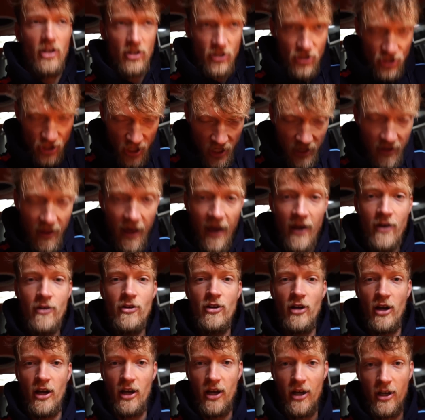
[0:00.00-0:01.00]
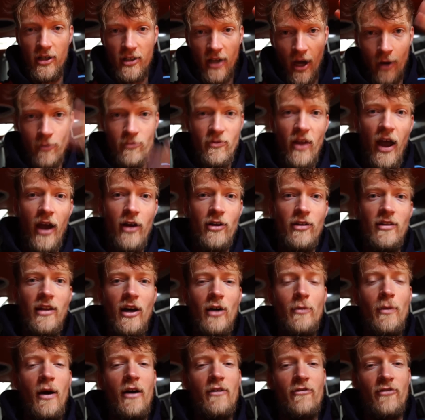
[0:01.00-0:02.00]
chill out, come down a
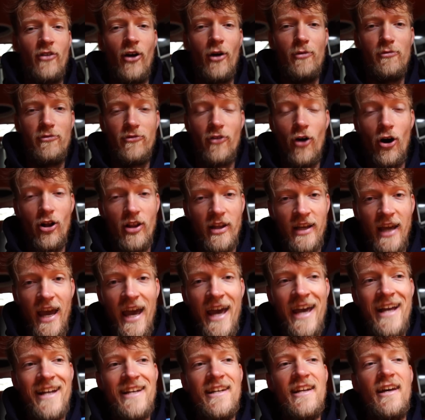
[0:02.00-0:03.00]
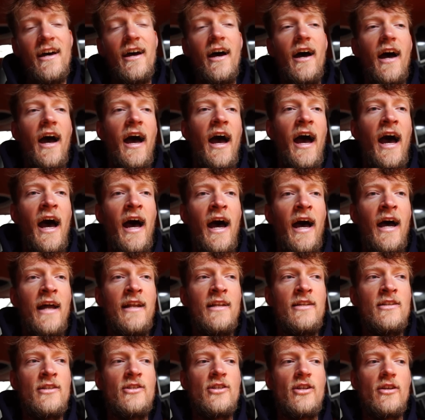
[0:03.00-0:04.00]
little bit from falling in,
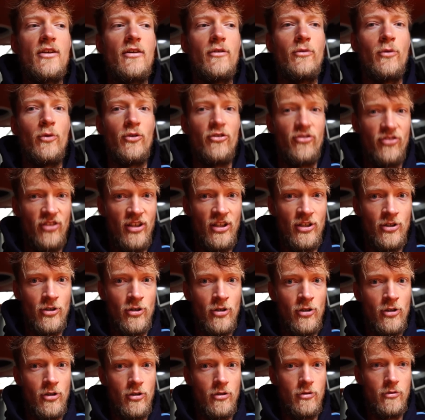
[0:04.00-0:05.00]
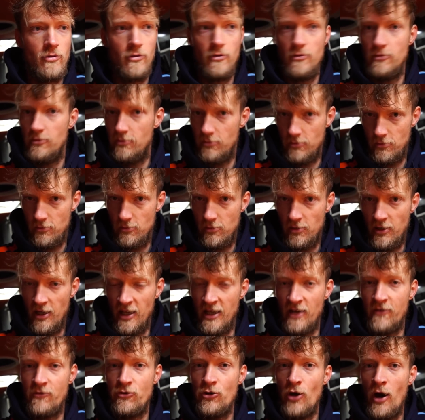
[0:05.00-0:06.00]
and we'll see you
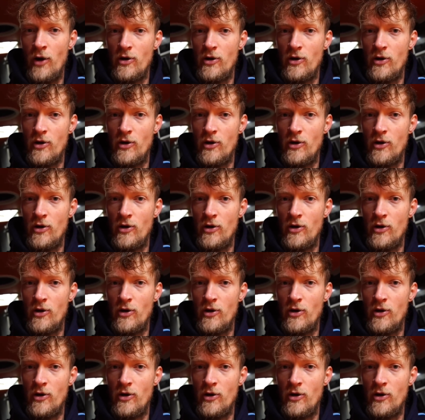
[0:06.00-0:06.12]
in a few